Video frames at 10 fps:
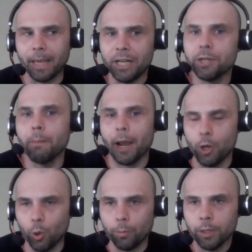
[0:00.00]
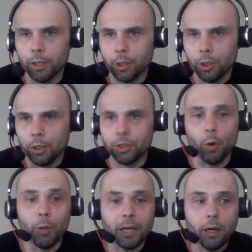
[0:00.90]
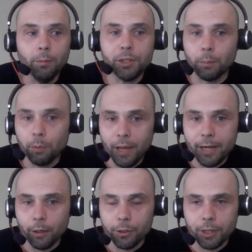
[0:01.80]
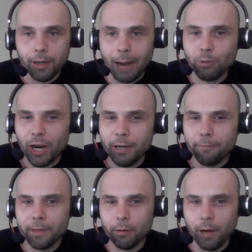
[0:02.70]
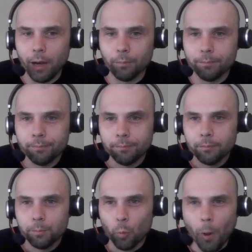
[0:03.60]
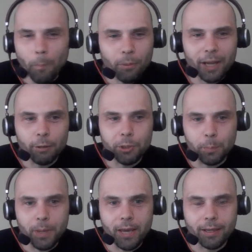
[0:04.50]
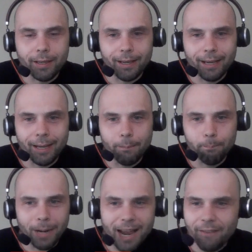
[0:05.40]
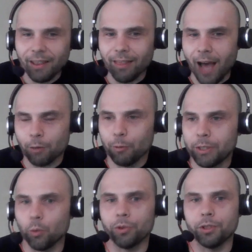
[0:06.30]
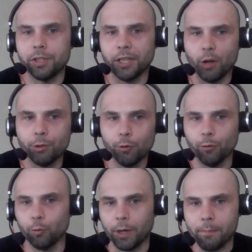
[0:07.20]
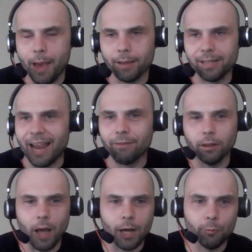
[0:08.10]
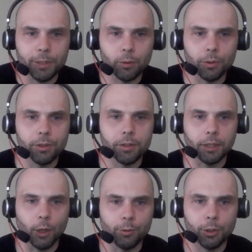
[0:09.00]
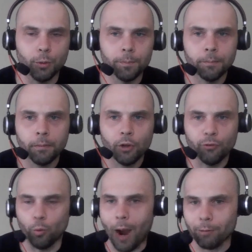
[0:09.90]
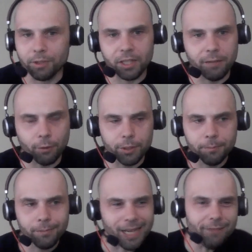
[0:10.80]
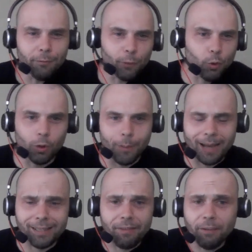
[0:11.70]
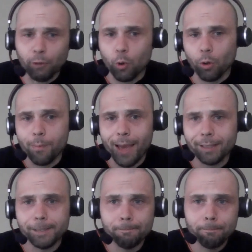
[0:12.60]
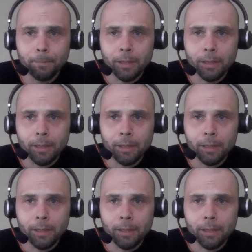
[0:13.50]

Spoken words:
into my own. So when it comes to players, I'm trying to figure out what players to pick, but I have a lot of resources to go to for running backs. I have a lot of resources to go to for wide receivers, even for quarterbacks. I think for quarterbacks,